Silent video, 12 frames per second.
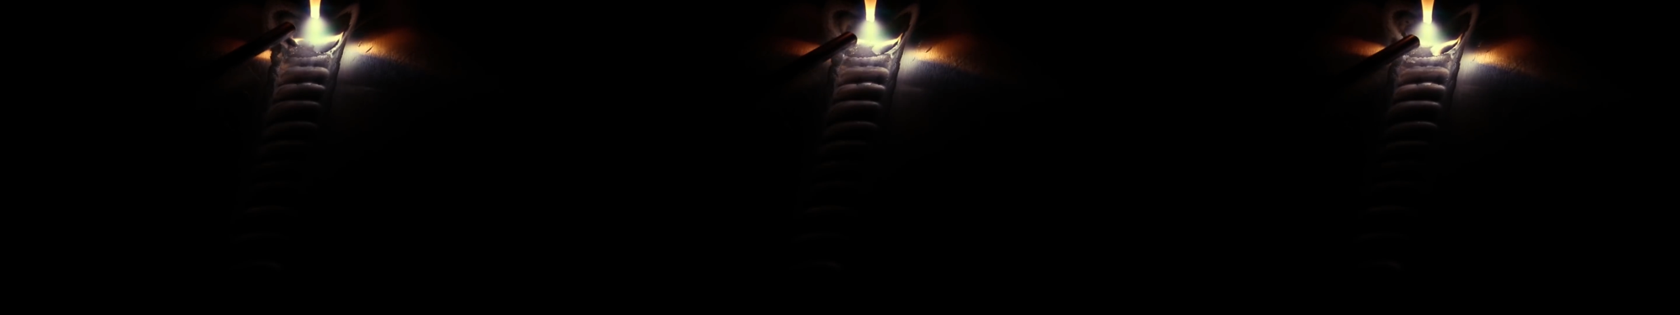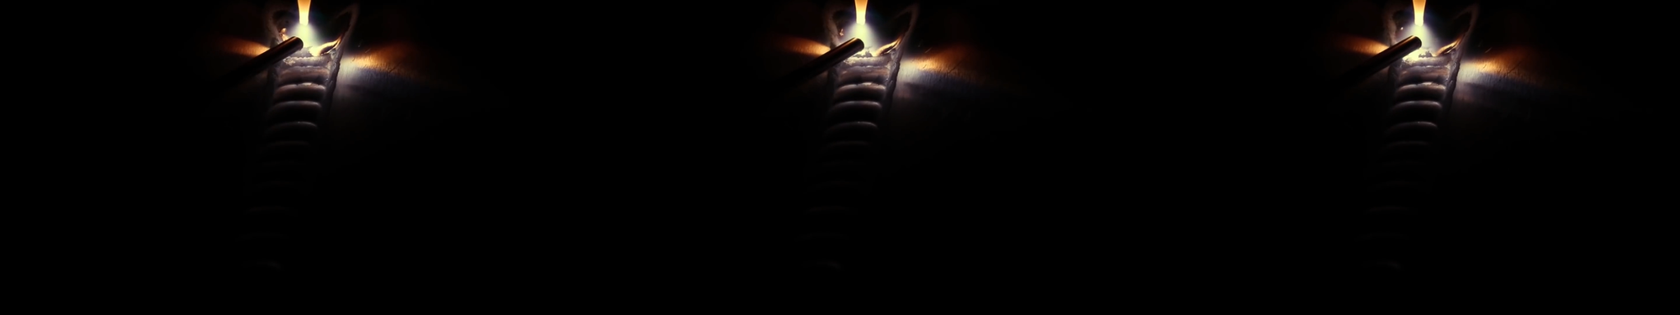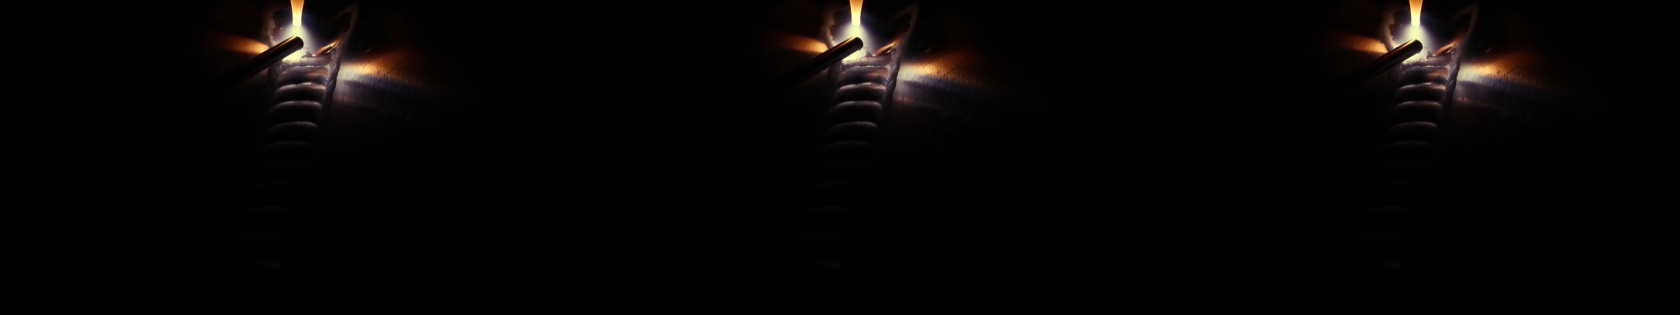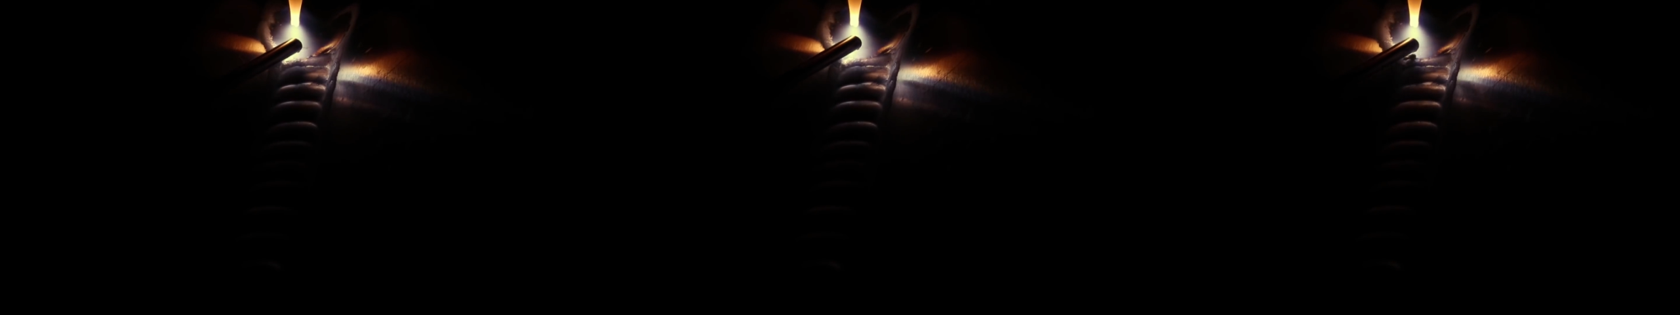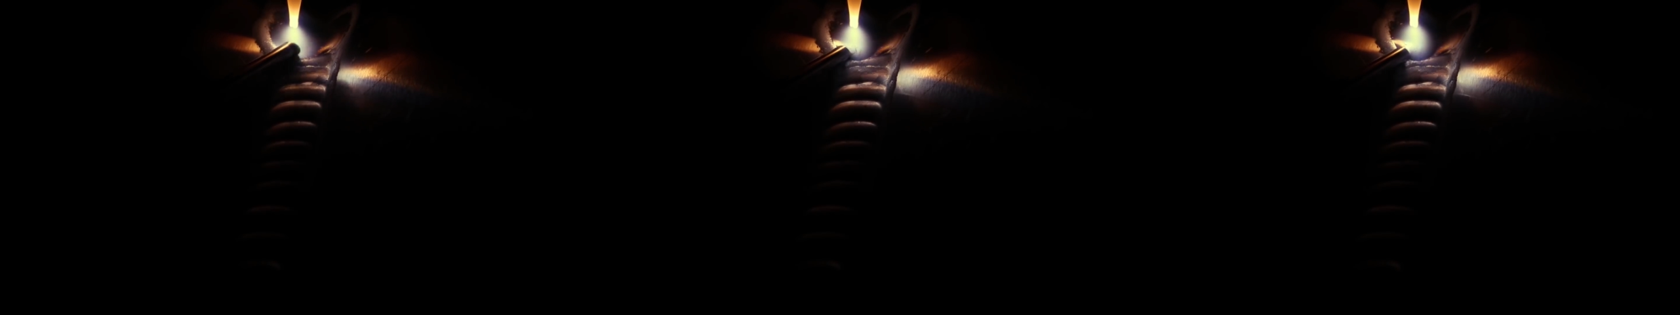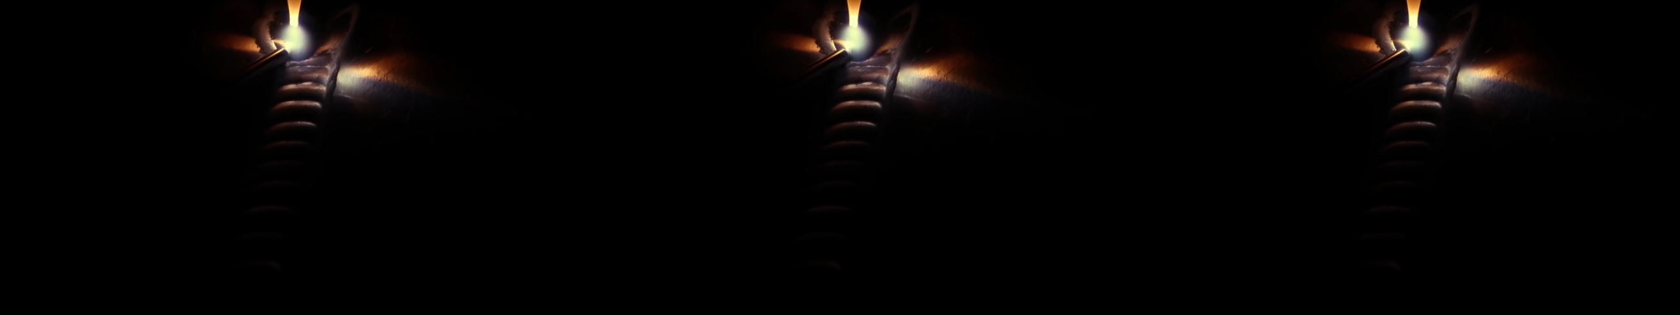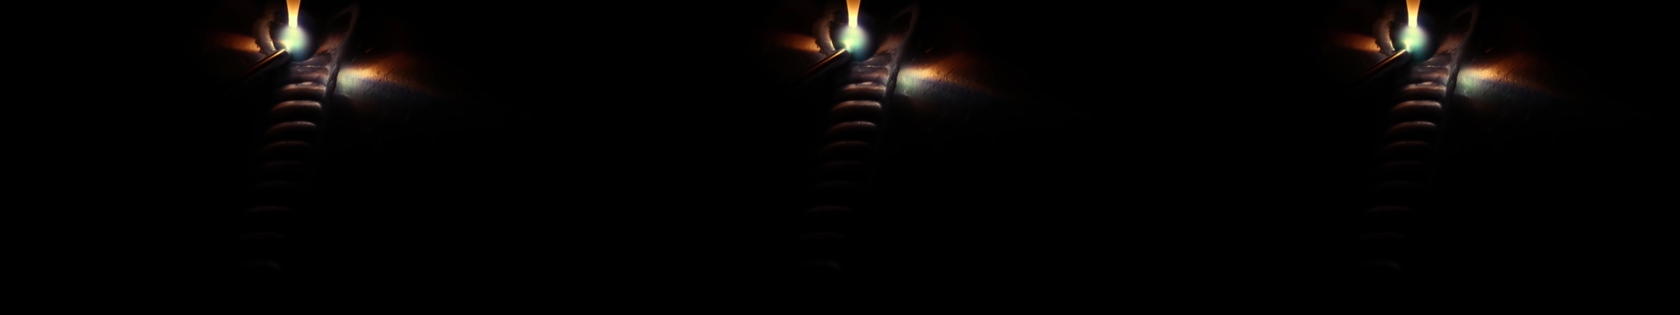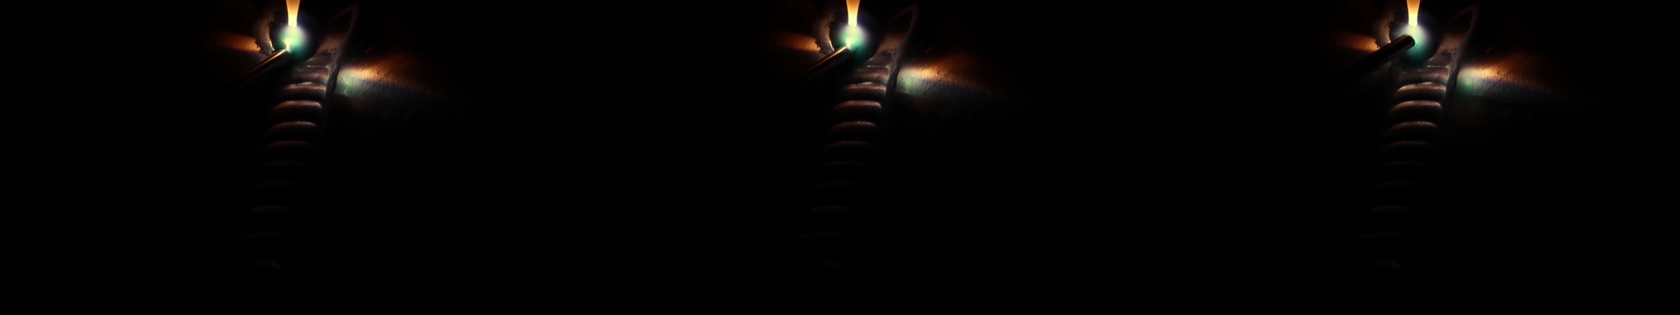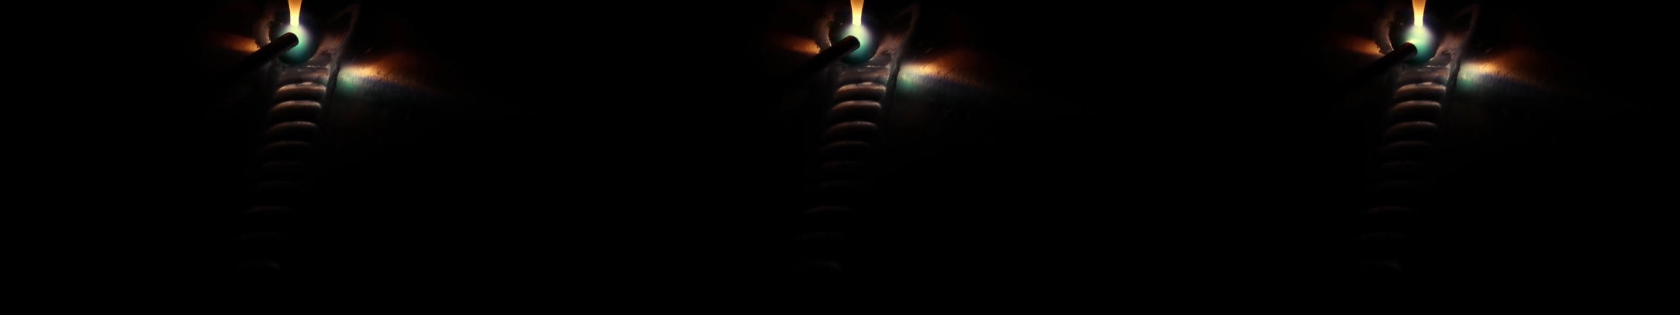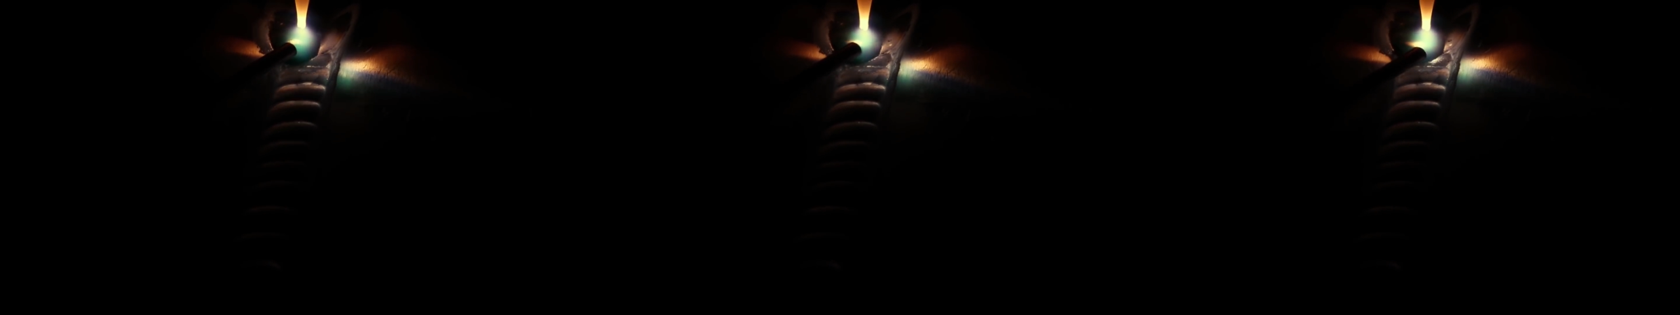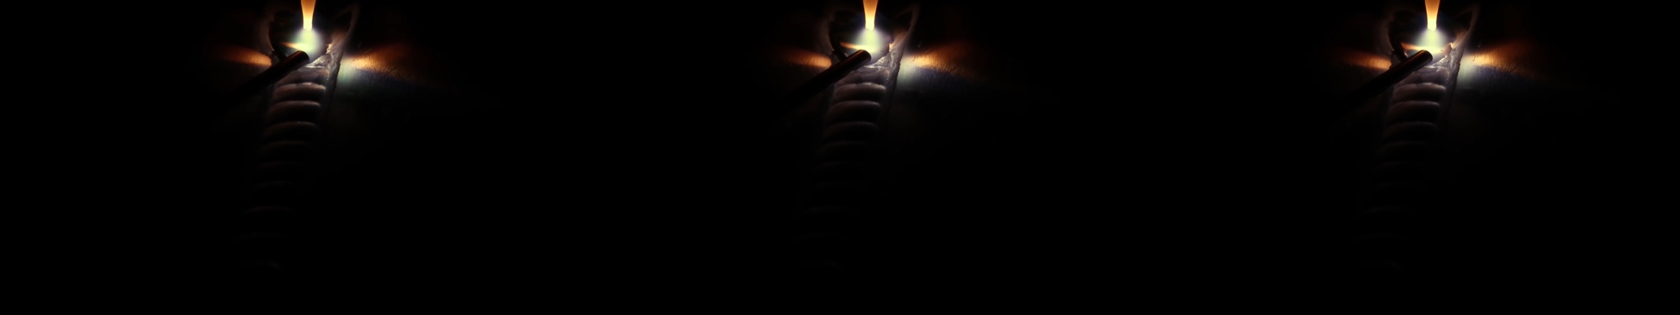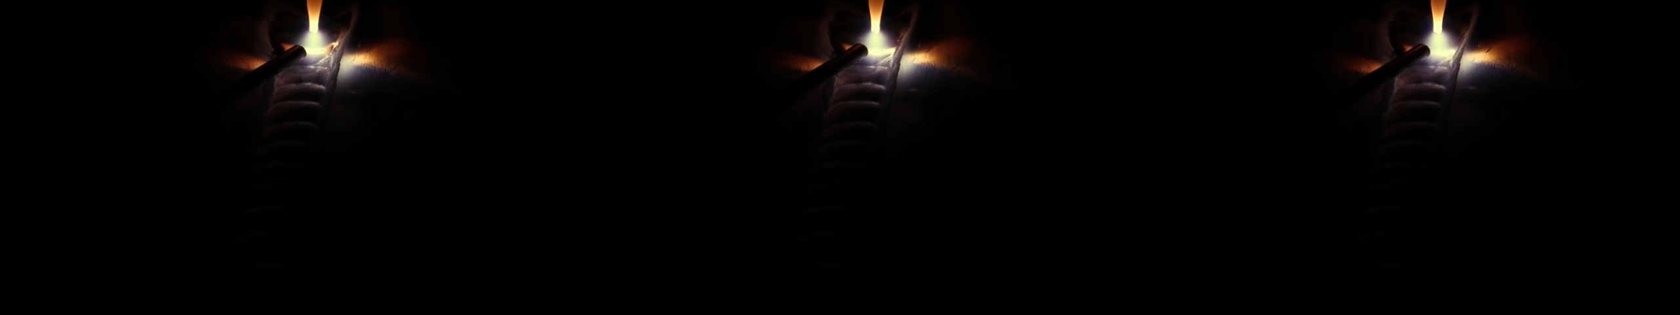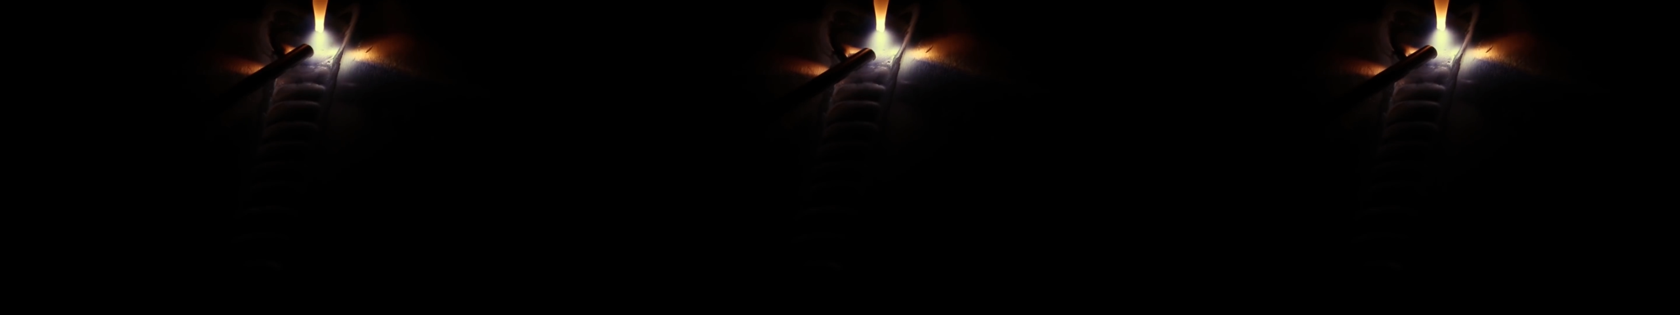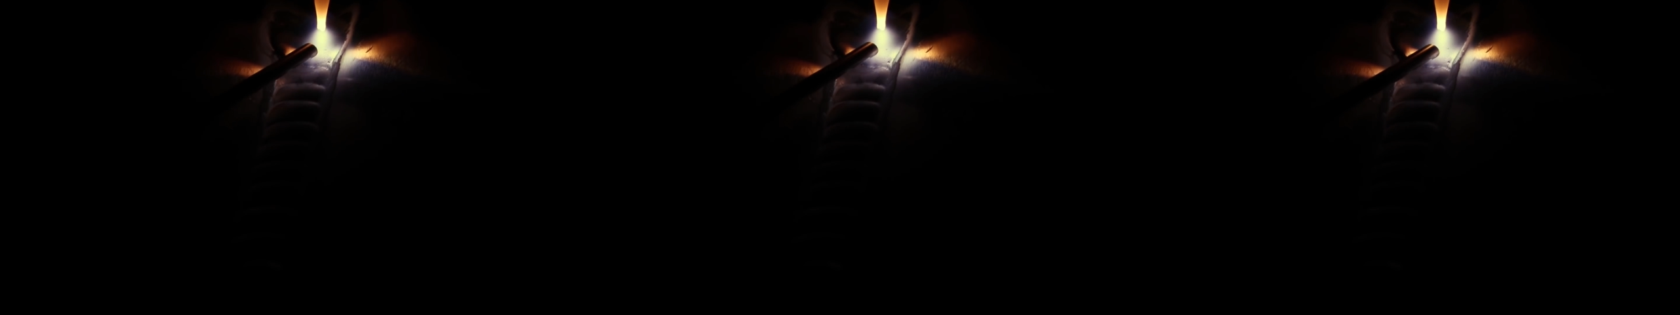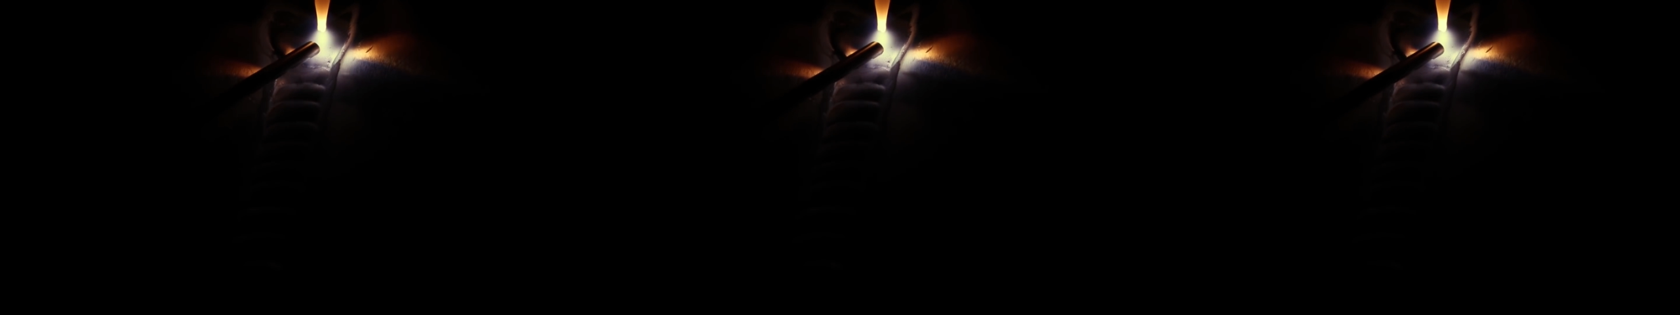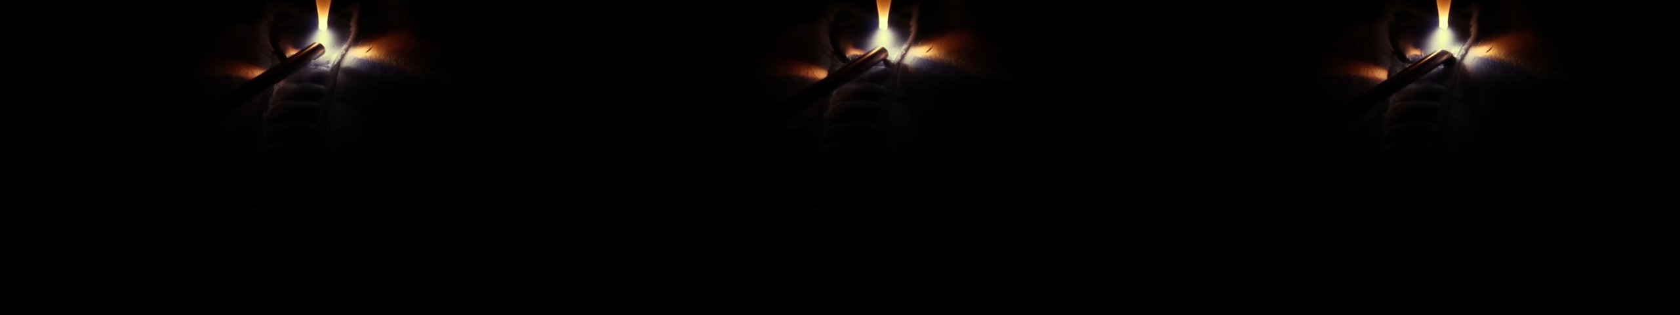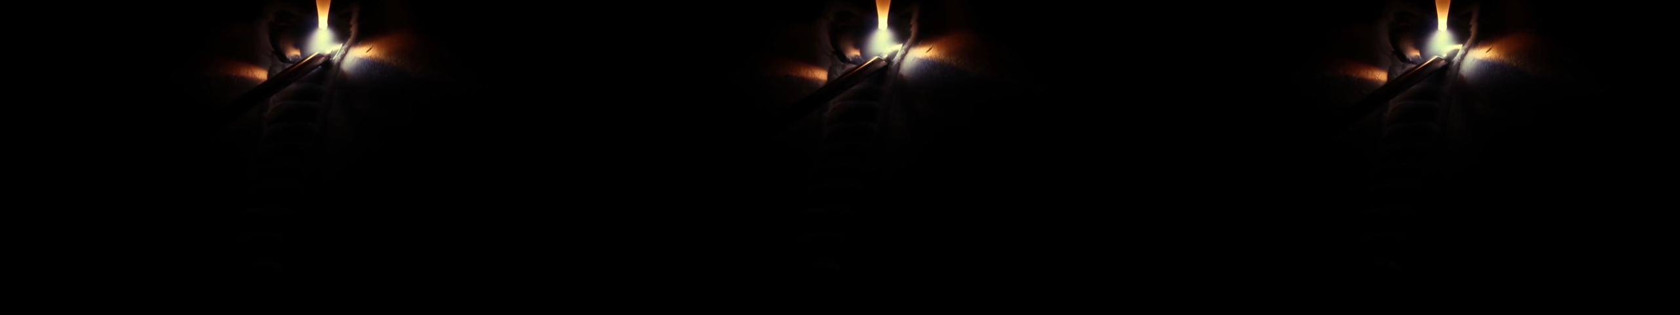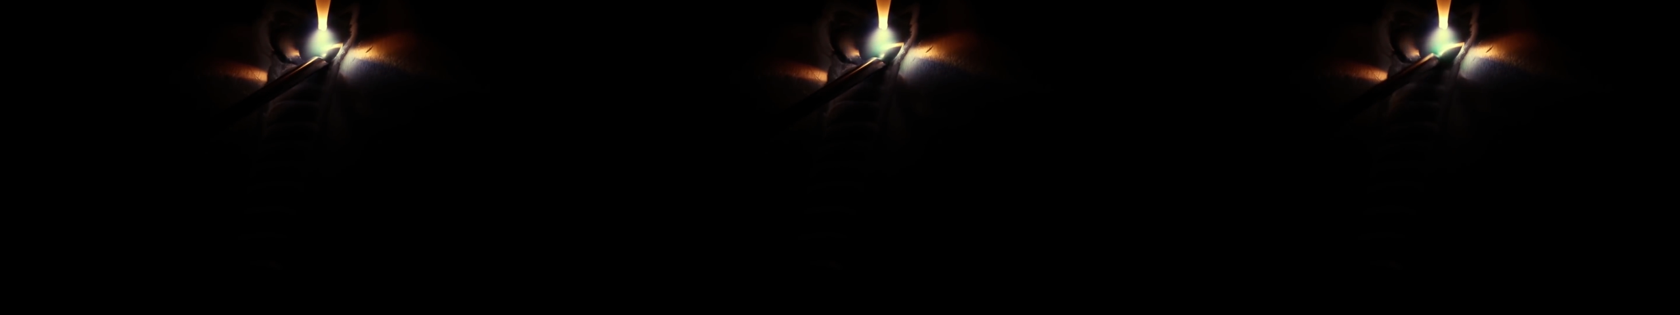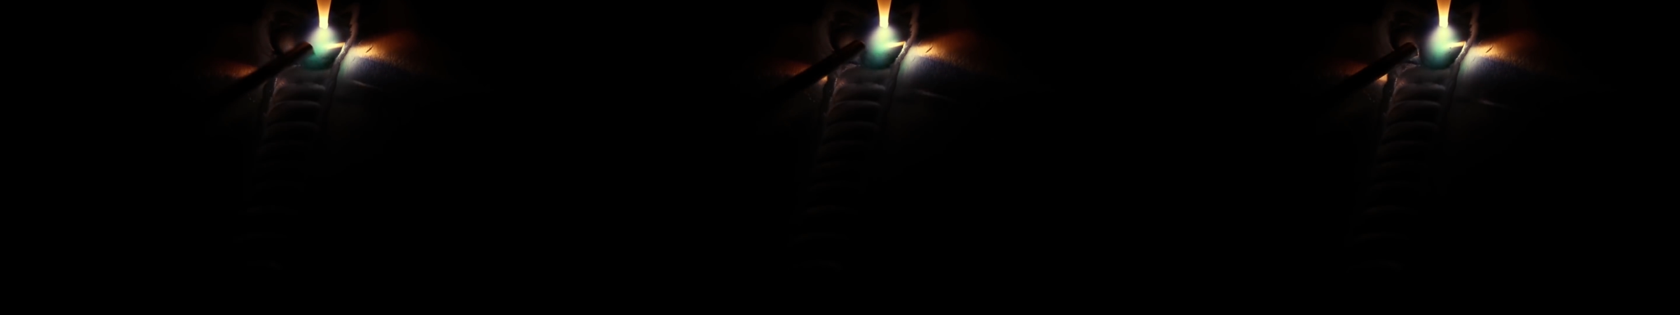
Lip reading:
No face is visible, so there are no lips to read.